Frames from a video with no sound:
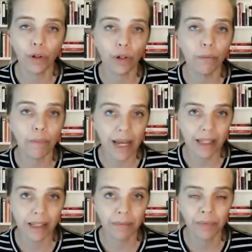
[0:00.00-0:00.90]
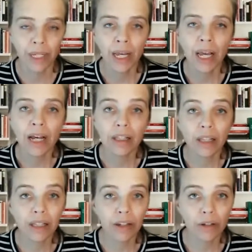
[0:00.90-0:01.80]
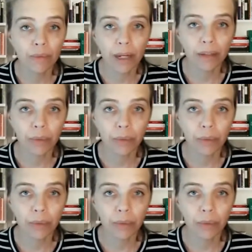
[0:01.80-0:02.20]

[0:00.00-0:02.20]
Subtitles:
photo mess. So let's go to my